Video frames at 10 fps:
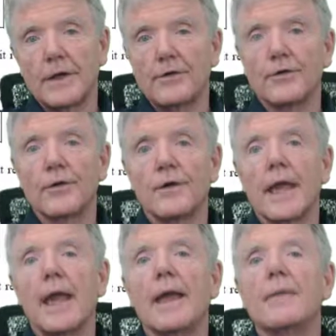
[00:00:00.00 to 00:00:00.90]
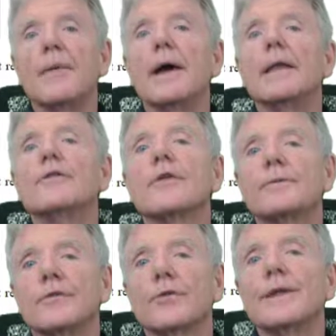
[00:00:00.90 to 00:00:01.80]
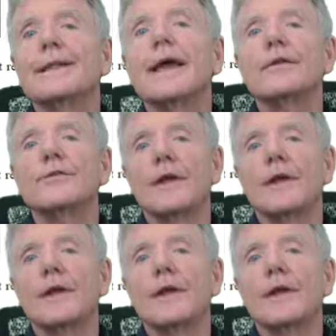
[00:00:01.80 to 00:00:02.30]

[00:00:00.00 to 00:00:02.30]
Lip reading: inch is okay, but subsequent tests